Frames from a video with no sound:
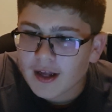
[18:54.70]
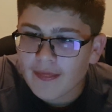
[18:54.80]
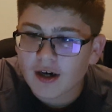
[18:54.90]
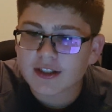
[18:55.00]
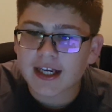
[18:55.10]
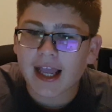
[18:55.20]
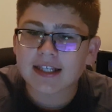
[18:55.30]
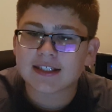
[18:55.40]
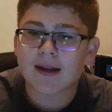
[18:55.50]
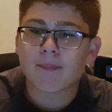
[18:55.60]
They're saying
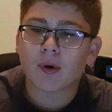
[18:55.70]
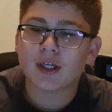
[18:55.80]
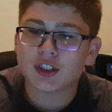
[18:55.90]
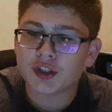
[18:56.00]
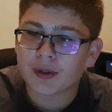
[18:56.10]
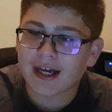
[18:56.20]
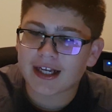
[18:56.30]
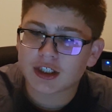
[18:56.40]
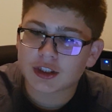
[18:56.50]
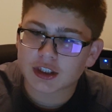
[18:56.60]
it's 10.2
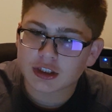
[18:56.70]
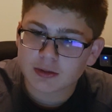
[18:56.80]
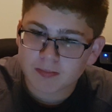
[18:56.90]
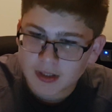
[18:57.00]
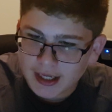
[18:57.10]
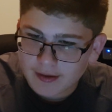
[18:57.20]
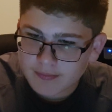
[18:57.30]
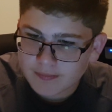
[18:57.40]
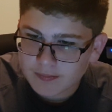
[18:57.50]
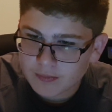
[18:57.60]
inch display,
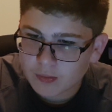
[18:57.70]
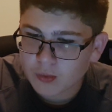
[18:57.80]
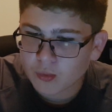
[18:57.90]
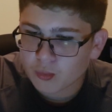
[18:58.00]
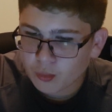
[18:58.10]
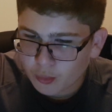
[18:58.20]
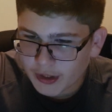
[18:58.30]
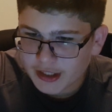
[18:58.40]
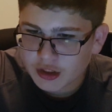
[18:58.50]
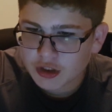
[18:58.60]

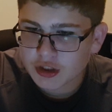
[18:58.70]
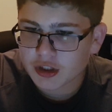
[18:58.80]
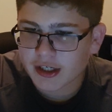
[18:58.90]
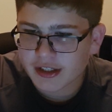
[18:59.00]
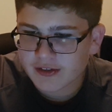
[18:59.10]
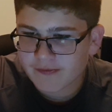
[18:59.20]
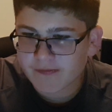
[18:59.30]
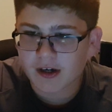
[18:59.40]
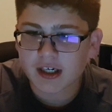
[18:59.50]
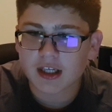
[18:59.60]
which is
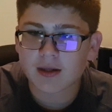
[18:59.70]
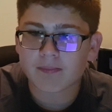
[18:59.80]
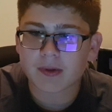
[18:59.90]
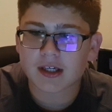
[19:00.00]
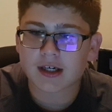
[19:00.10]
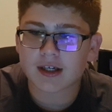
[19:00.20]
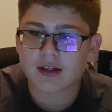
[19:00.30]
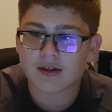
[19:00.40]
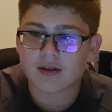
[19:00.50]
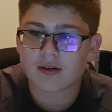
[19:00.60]
funny
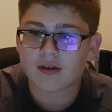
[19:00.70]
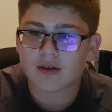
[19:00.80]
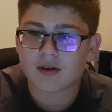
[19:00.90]
because